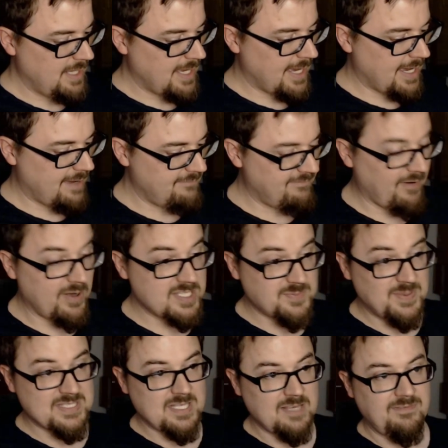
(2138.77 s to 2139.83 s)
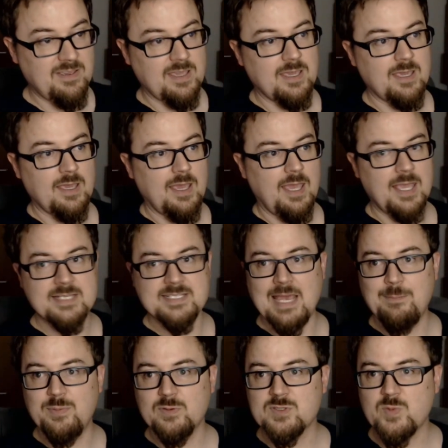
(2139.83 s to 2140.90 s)
Very specific
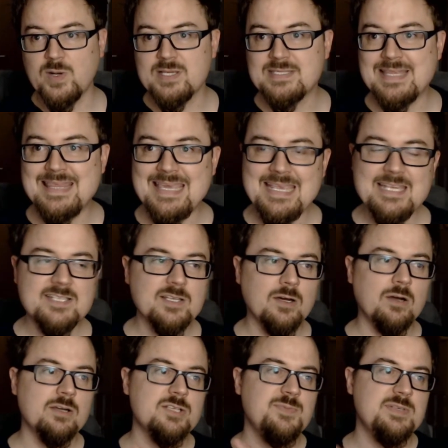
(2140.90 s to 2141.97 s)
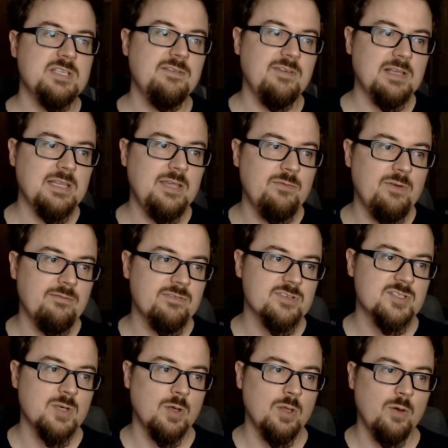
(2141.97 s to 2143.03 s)
examples, whereas these are specifically written for
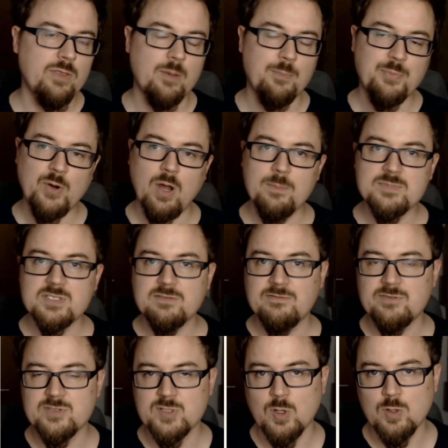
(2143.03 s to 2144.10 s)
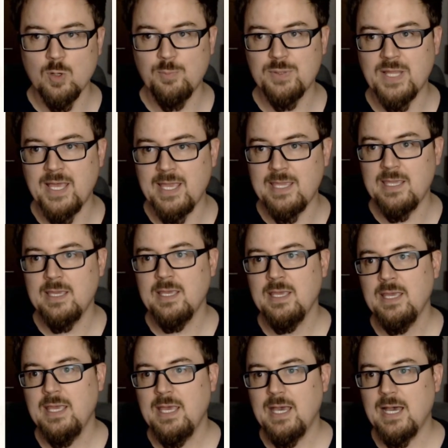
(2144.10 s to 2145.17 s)
solo. They're prompts for solo play.
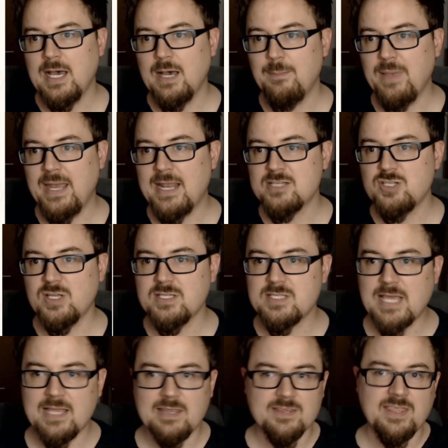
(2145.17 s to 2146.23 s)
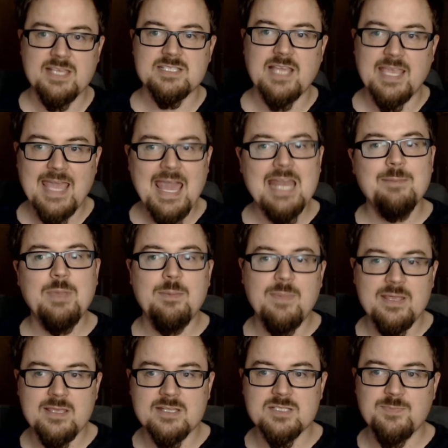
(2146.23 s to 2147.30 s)
And as you can see, things like enemy
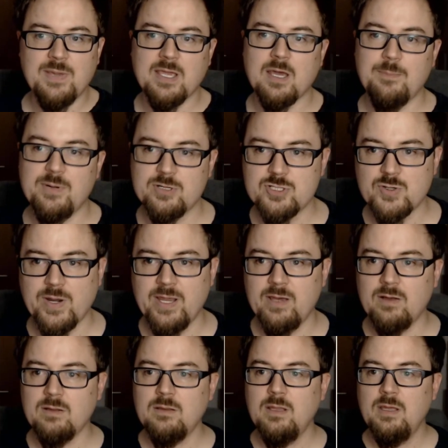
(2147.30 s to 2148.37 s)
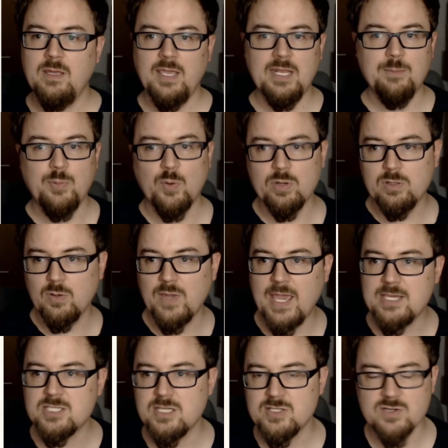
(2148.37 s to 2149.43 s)
minions pick up your trail, an important
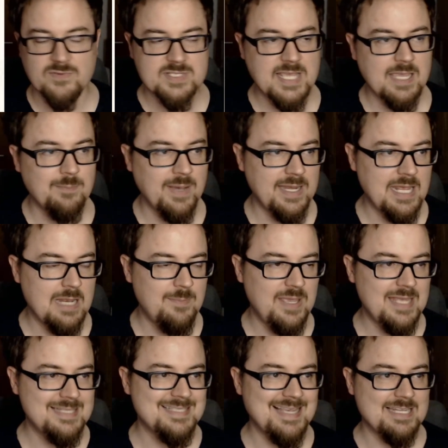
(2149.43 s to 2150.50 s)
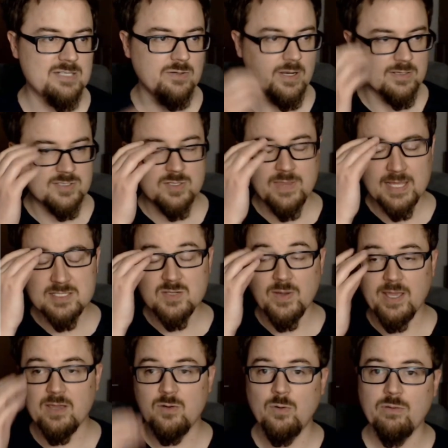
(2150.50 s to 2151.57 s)
location is overtaken by an enemy, etc. So that's
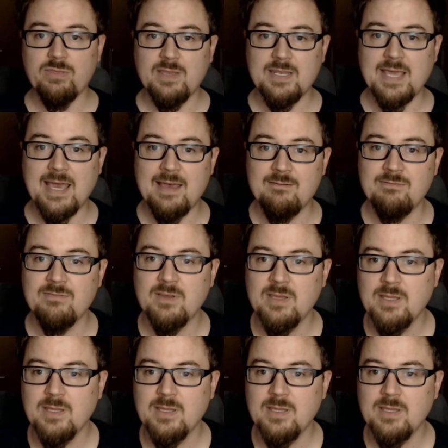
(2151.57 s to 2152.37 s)
quite a cool thing to have.